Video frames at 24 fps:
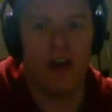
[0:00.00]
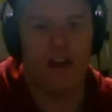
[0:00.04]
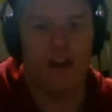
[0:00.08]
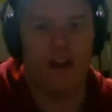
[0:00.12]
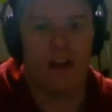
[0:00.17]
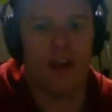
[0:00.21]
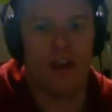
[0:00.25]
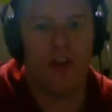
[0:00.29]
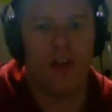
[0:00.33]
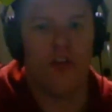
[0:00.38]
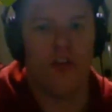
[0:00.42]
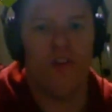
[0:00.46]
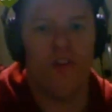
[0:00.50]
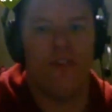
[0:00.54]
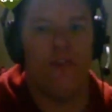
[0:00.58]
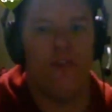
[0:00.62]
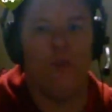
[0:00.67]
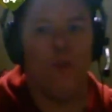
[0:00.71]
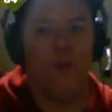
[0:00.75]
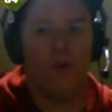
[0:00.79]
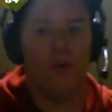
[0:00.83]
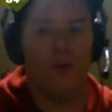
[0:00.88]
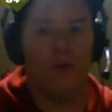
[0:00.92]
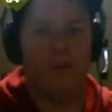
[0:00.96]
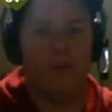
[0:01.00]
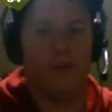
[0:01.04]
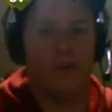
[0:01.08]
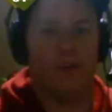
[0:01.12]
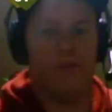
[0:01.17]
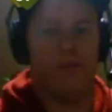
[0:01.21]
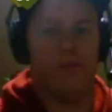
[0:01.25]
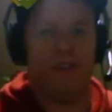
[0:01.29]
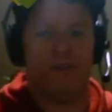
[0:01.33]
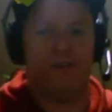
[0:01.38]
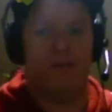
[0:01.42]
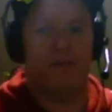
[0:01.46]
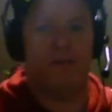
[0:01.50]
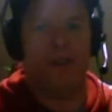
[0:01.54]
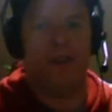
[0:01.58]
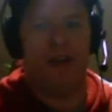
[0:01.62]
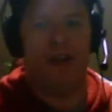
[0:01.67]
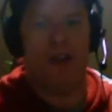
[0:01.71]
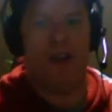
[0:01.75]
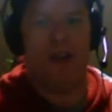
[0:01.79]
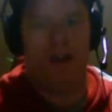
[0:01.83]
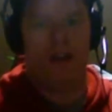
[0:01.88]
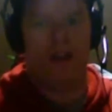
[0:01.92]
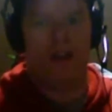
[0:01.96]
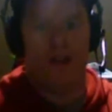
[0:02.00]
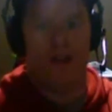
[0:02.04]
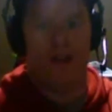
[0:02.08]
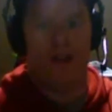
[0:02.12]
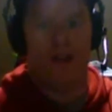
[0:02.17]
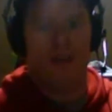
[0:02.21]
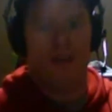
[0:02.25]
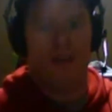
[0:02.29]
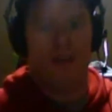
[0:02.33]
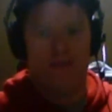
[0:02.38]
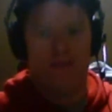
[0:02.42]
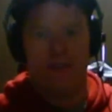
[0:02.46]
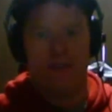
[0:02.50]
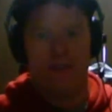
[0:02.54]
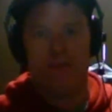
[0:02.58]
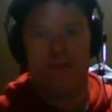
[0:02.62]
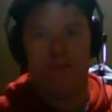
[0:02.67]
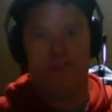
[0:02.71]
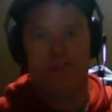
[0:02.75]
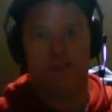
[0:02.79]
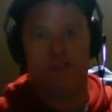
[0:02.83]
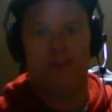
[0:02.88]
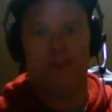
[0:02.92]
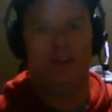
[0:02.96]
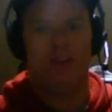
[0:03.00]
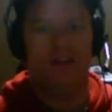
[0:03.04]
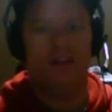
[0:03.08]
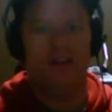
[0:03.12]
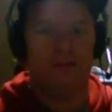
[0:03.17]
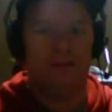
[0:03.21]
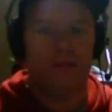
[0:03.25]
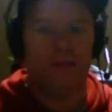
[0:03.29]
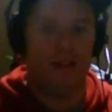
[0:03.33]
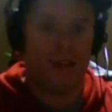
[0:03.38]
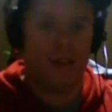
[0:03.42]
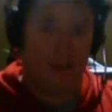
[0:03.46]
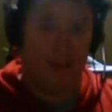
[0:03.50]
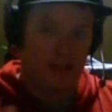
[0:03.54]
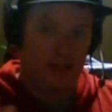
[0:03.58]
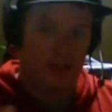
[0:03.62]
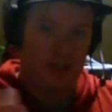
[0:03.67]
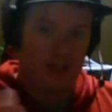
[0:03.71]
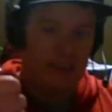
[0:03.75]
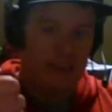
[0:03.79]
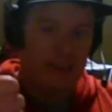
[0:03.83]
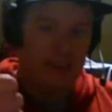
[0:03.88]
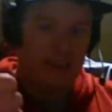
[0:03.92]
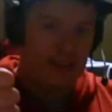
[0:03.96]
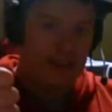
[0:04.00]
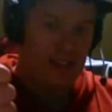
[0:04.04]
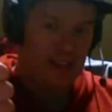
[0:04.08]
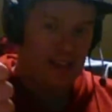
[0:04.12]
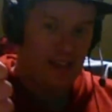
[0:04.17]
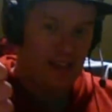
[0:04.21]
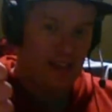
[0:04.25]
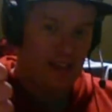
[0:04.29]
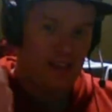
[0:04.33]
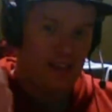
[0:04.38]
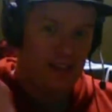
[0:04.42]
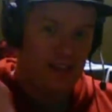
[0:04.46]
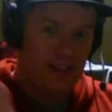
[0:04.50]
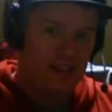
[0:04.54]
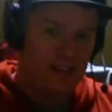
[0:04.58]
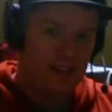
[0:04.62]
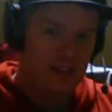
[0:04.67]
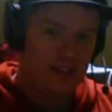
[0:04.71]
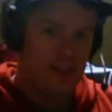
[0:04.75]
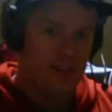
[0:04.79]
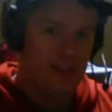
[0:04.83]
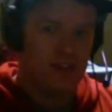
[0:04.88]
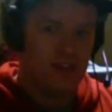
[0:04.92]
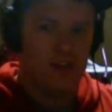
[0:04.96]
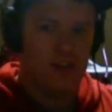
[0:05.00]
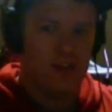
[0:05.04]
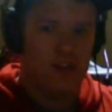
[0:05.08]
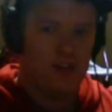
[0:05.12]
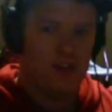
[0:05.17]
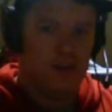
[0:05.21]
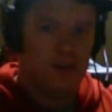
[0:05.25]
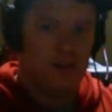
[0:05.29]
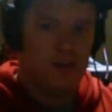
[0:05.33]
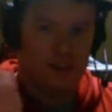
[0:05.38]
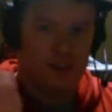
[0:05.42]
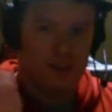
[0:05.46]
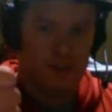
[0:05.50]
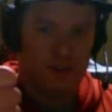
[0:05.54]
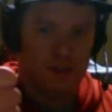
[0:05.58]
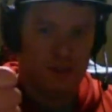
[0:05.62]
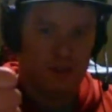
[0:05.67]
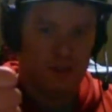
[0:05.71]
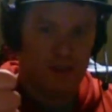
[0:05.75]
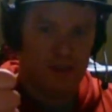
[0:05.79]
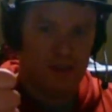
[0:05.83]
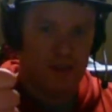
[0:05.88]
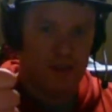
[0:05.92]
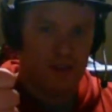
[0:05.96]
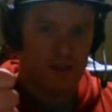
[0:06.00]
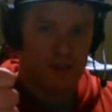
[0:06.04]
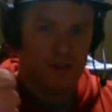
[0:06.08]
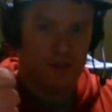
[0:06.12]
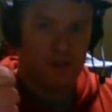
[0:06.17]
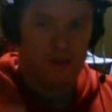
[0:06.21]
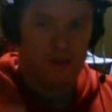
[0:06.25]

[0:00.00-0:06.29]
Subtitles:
34, which beats my my deception skill. It'll be like clicky clicky. What you want to do?